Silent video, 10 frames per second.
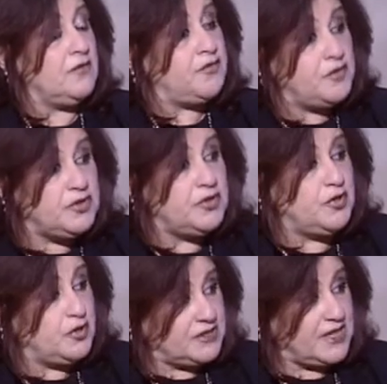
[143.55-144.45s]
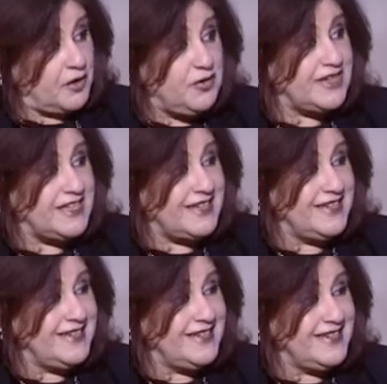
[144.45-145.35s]
food security.
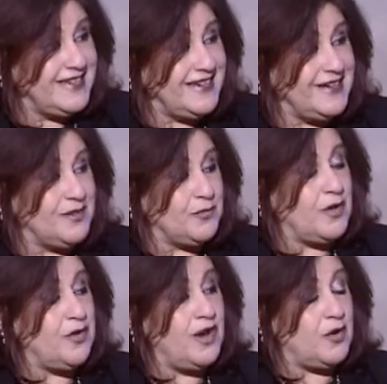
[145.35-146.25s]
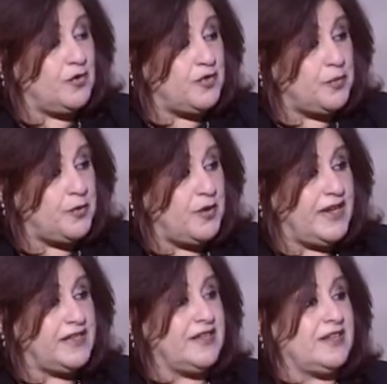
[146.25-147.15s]
When you are overpopulated.